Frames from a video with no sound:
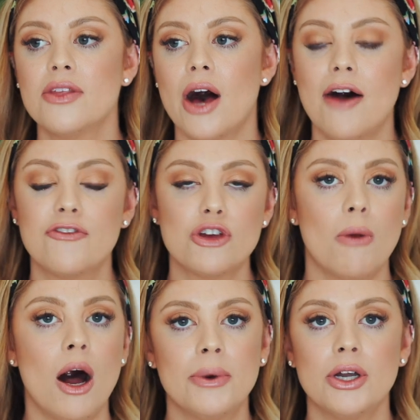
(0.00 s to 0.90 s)
They'll have
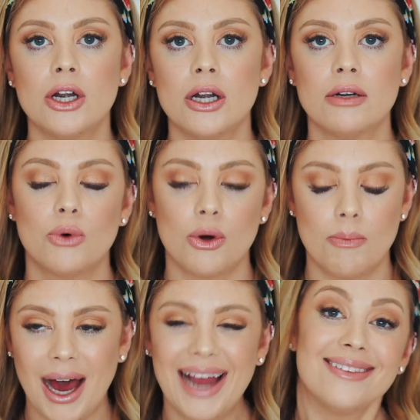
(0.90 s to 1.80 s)
thermometer. Well,
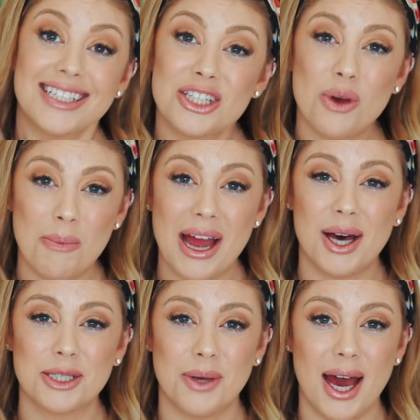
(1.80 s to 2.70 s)
mine, this is what my
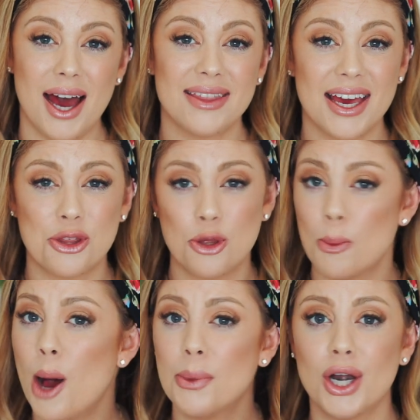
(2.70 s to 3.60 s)
hospital had. They had the
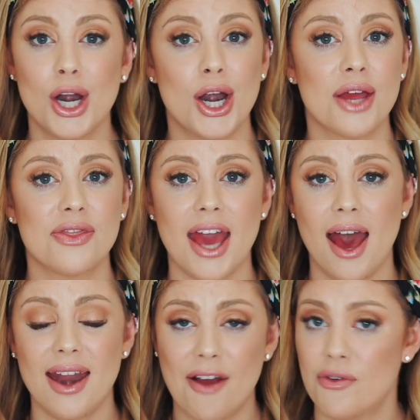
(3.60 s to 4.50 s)
thermometer, they
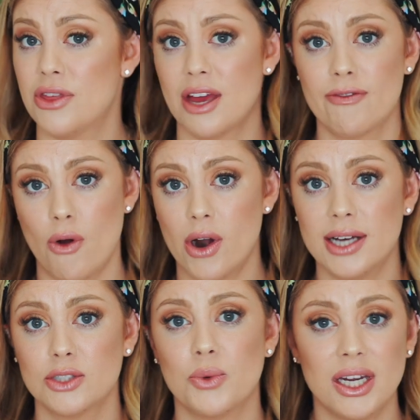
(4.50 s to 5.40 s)
had everything for
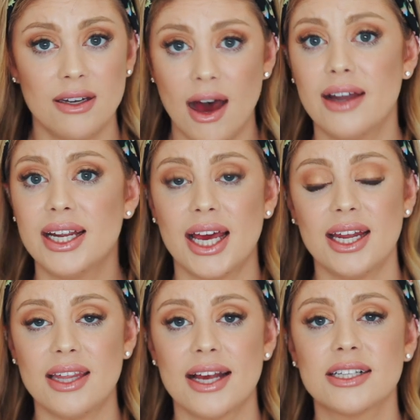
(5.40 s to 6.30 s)
us. We did not need
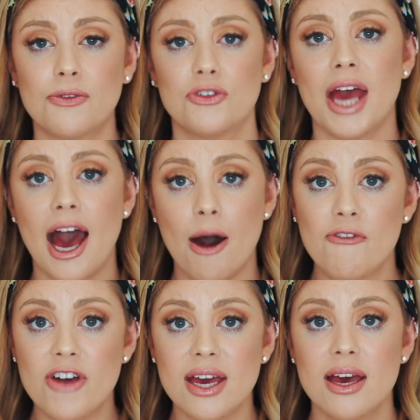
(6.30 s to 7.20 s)
anything except for the
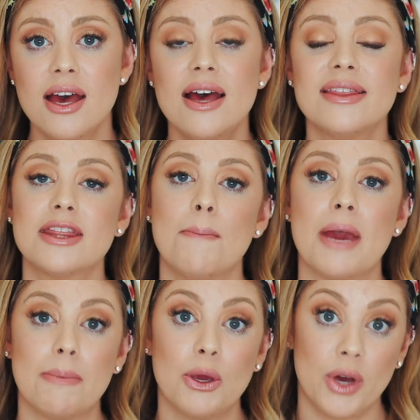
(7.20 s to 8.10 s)
outfit that the
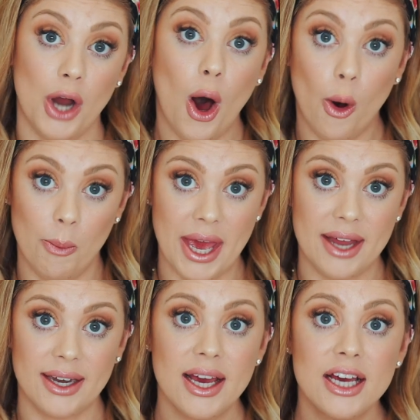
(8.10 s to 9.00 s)
baby went home
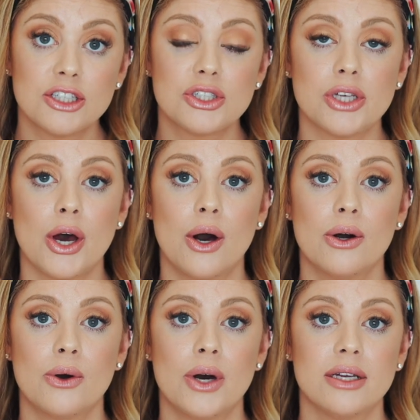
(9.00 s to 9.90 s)
in.
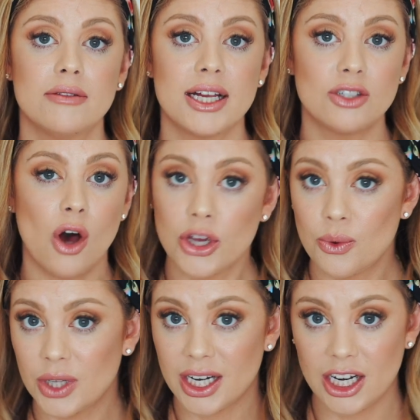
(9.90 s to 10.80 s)
So that's all
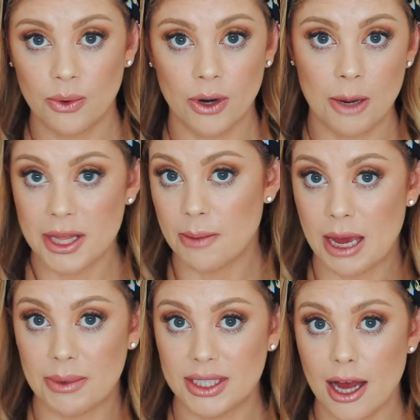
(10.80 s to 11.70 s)
you really need to worry about the
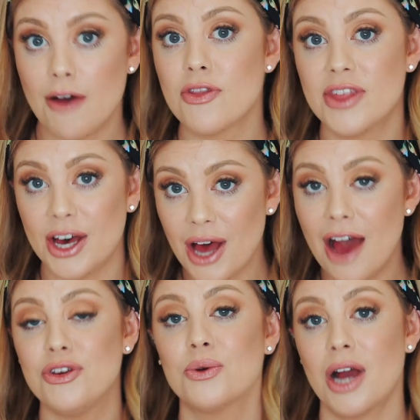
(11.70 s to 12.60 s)
baby stuff. They'll
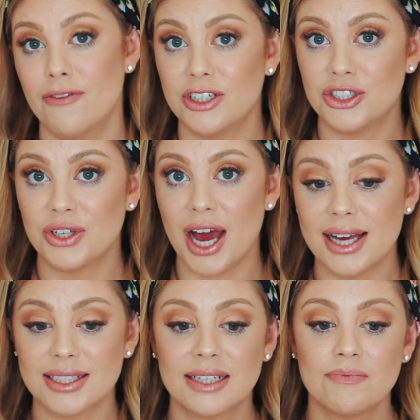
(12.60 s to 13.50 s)
have you covered, you
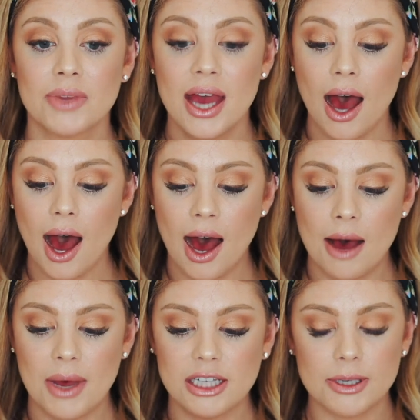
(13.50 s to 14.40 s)
guys.
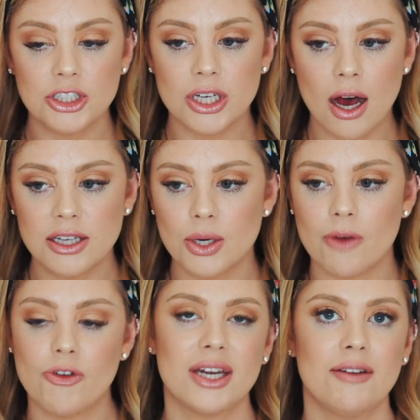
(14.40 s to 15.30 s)
Um, especially also
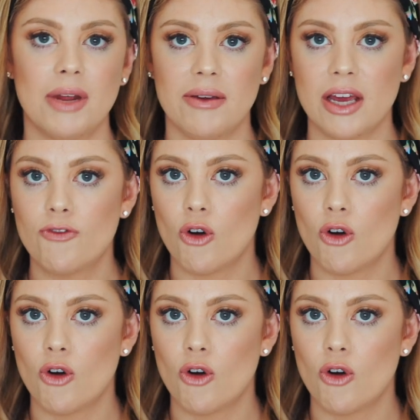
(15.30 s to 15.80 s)
if you end up needing